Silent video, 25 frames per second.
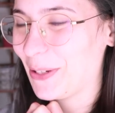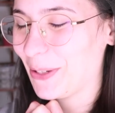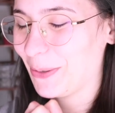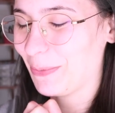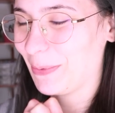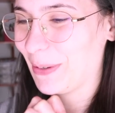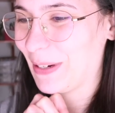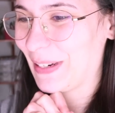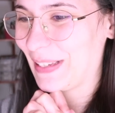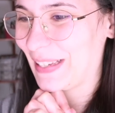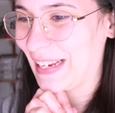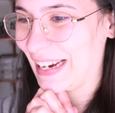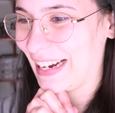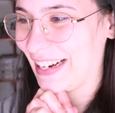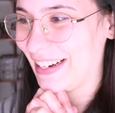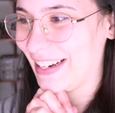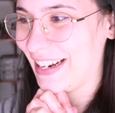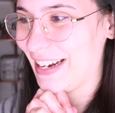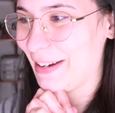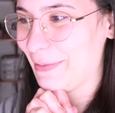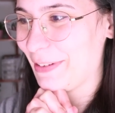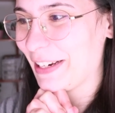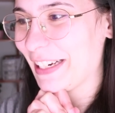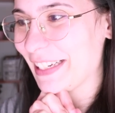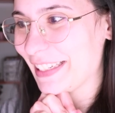super
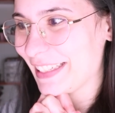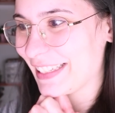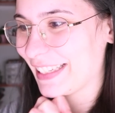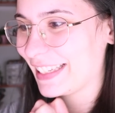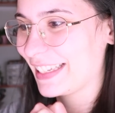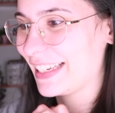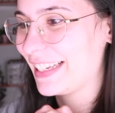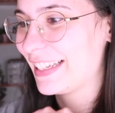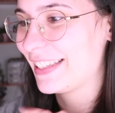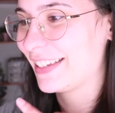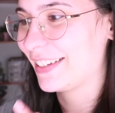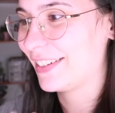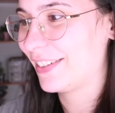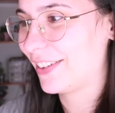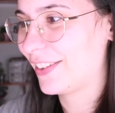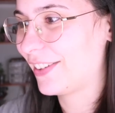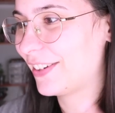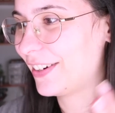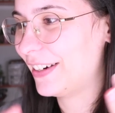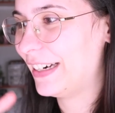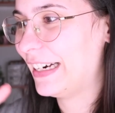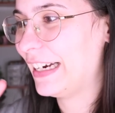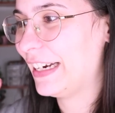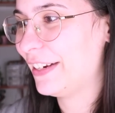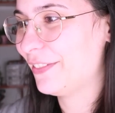scary because it's
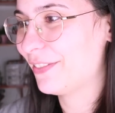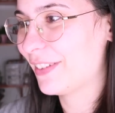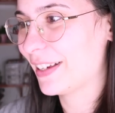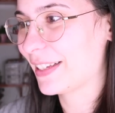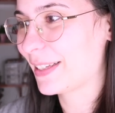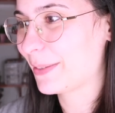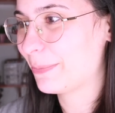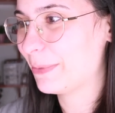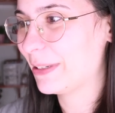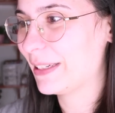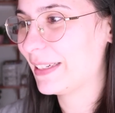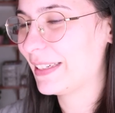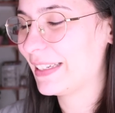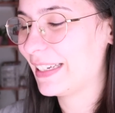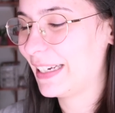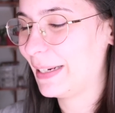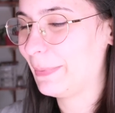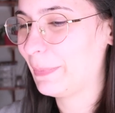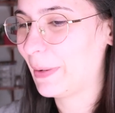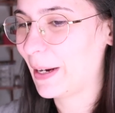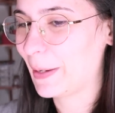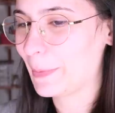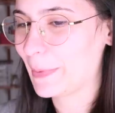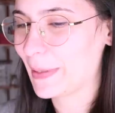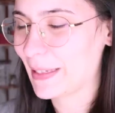another investment
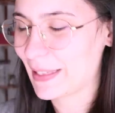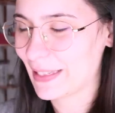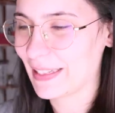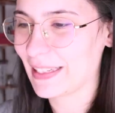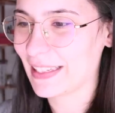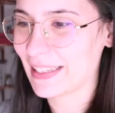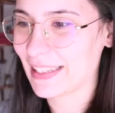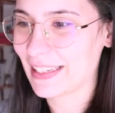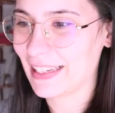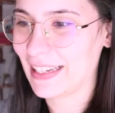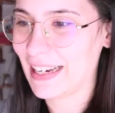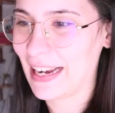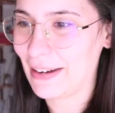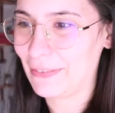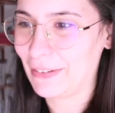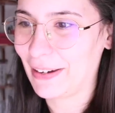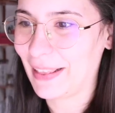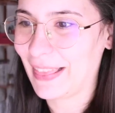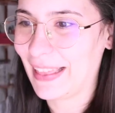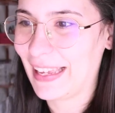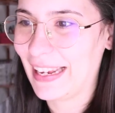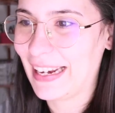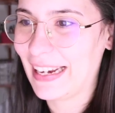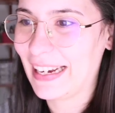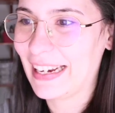in my business and
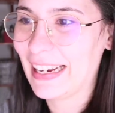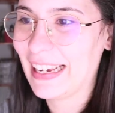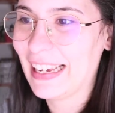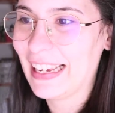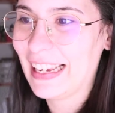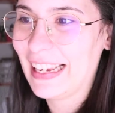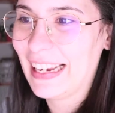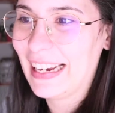everything.